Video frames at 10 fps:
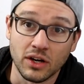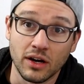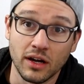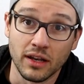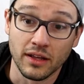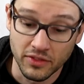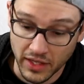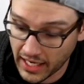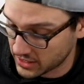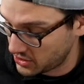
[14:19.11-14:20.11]
on the
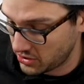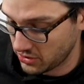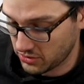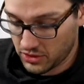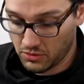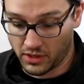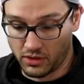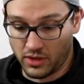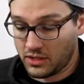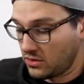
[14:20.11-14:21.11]
next 2. So we're gonna
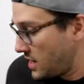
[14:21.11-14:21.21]
go ahead and do